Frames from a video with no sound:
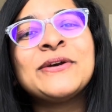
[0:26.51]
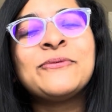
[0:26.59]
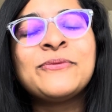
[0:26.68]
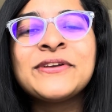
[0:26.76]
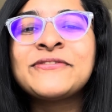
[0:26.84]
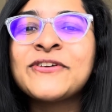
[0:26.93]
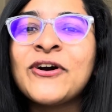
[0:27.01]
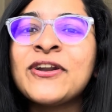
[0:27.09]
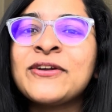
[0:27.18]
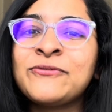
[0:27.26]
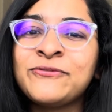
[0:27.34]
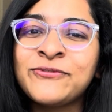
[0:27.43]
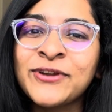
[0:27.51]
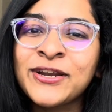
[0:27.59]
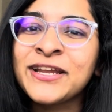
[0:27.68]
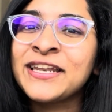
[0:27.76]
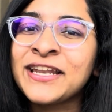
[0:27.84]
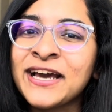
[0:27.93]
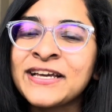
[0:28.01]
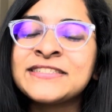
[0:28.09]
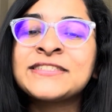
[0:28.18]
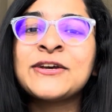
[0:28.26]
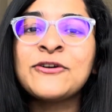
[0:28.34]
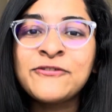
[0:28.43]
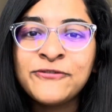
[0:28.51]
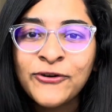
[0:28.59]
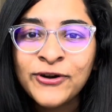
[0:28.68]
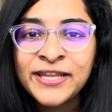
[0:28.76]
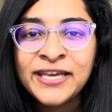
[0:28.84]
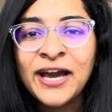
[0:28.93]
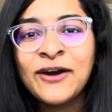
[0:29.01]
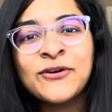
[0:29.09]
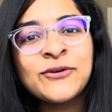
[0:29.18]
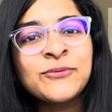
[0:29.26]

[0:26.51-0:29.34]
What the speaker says: We've got a very nice 40-hour